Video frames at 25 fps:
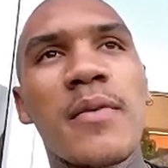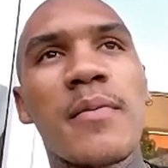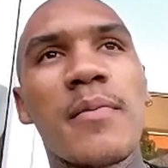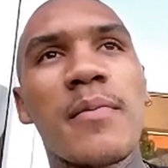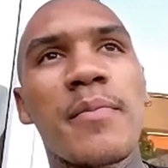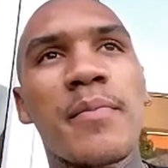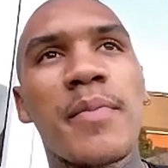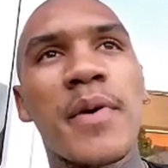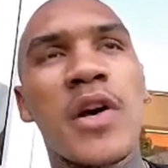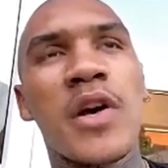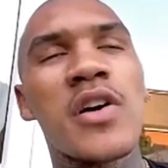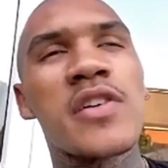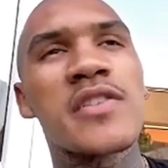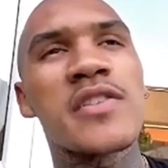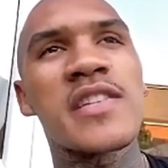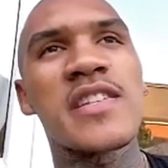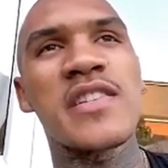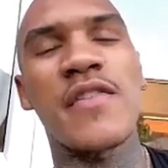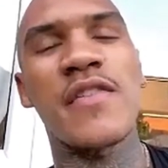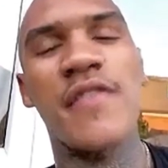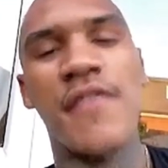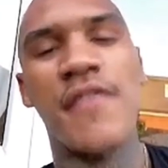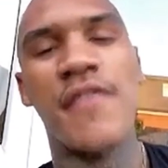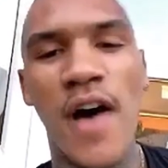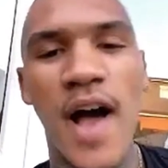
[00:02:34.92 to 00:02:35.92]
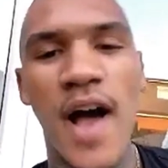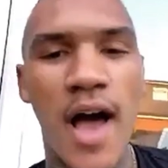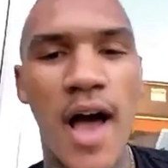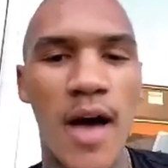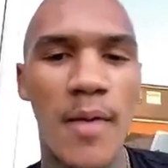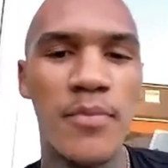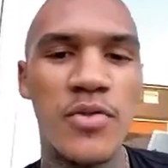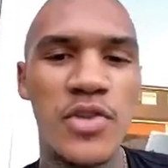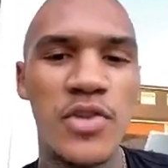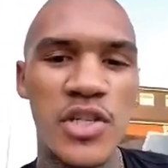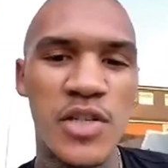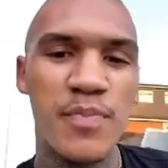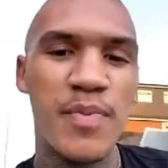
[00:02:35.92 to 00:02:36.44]
Because as a fighter,
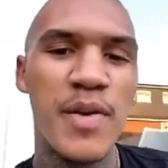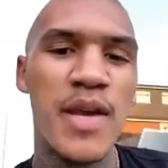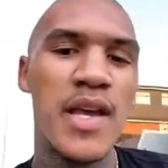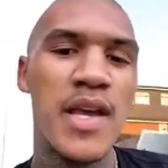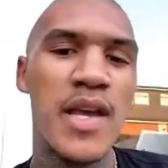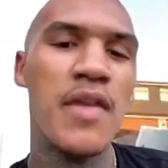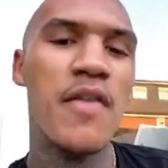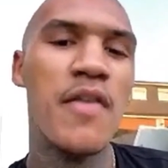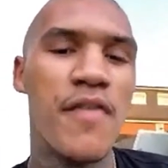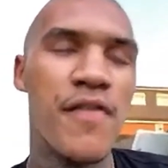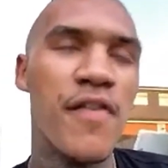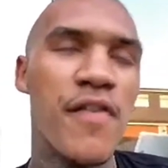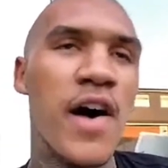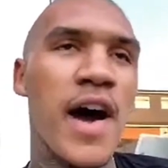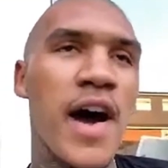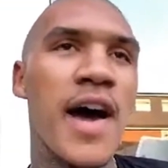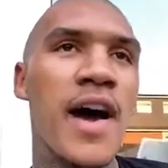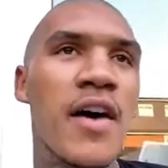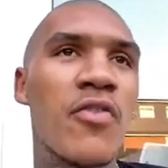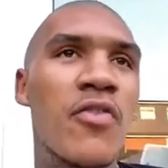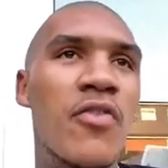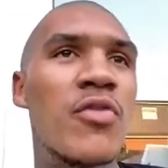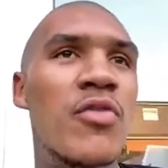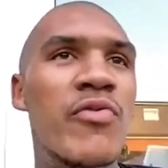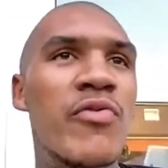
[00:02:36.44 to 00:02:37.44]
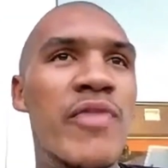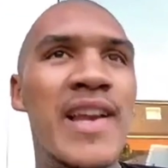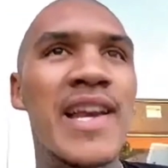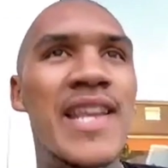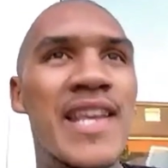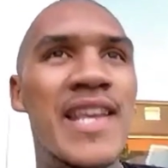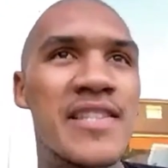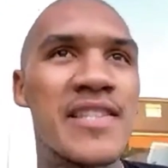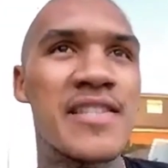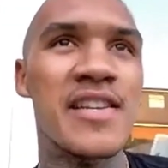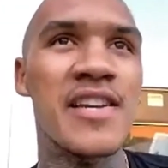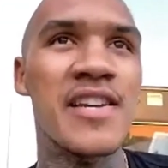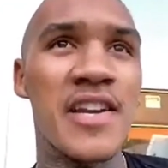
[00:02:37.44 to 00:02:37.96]
just being a fighter, it really
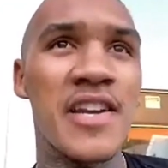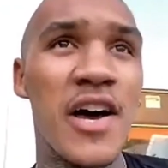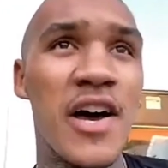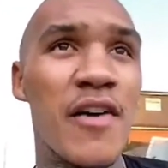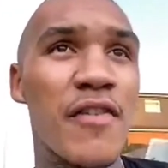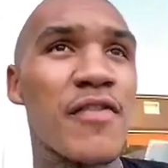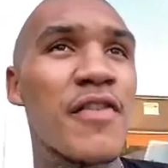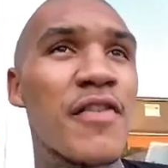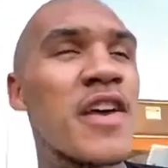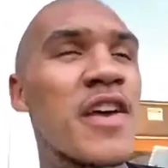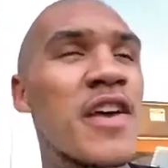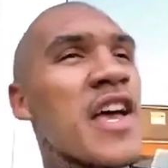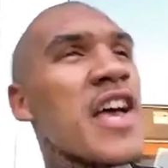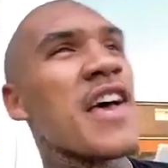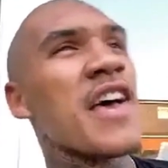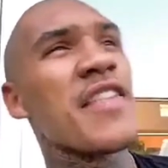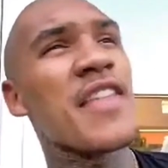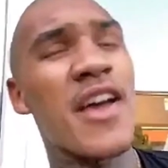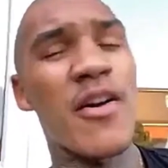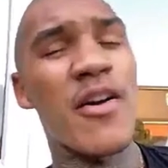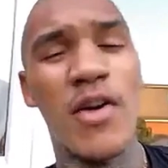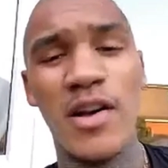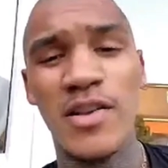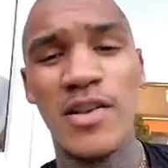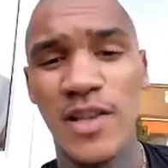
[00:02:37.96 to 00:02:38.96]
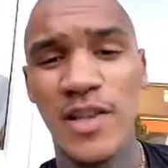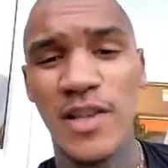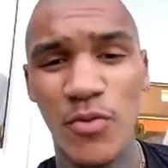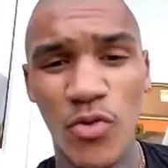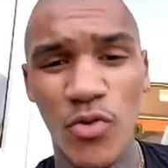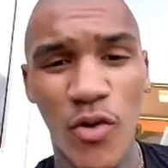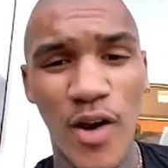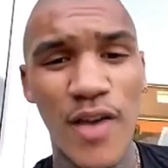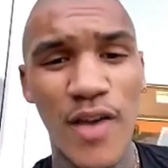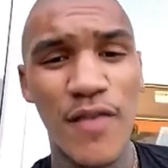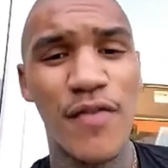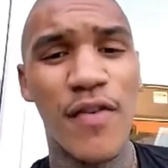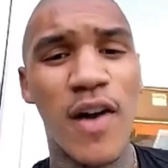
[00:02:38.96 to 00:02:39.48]
isn't enough. There are some
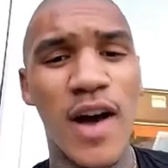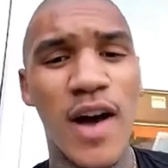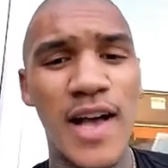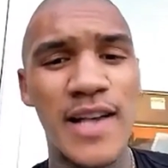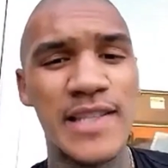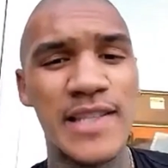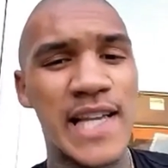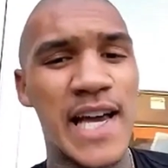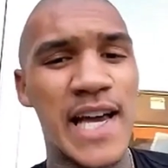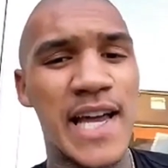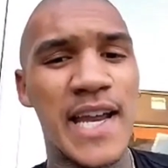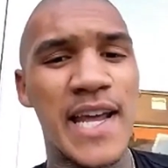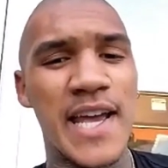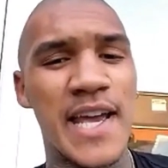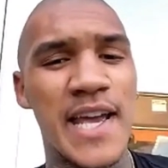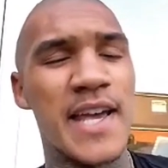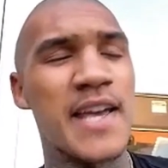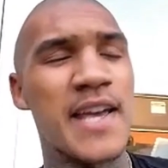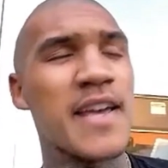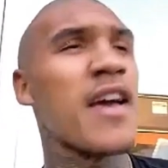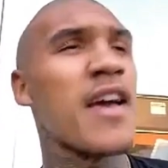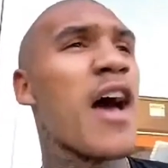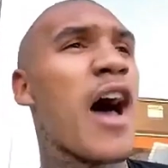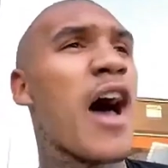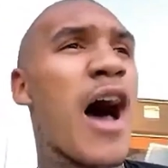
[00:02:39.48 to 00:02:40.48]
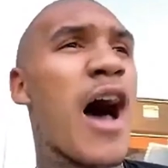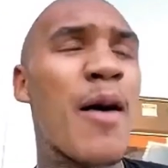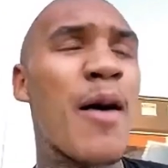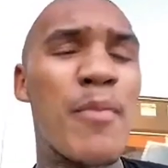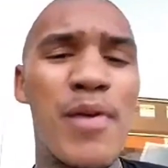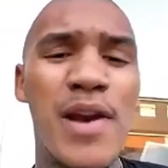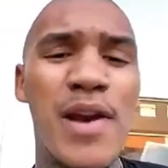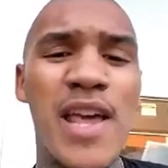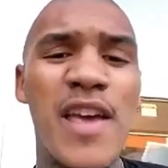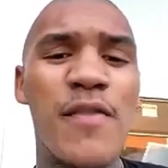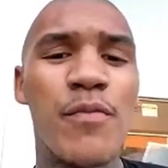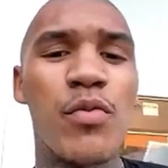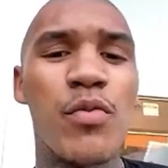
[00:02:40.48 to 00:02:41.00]
great fighters out there,
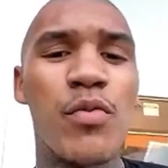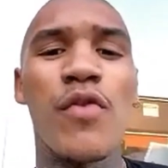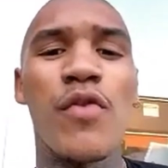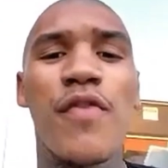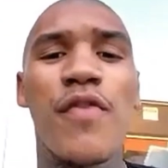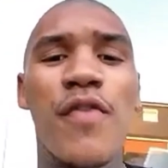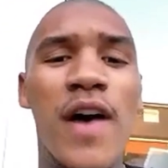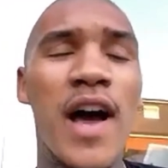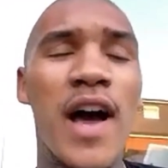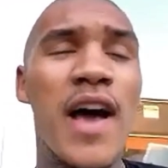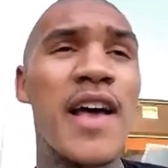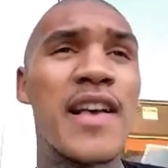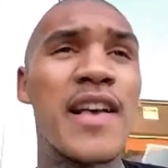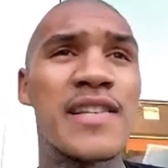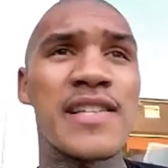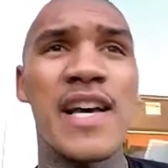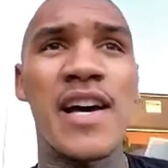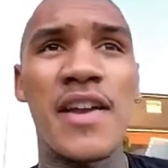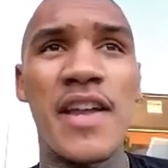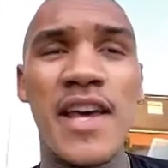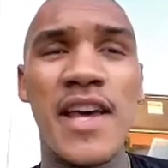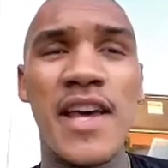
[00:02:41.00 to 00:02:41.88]
unbelievable fighters out there.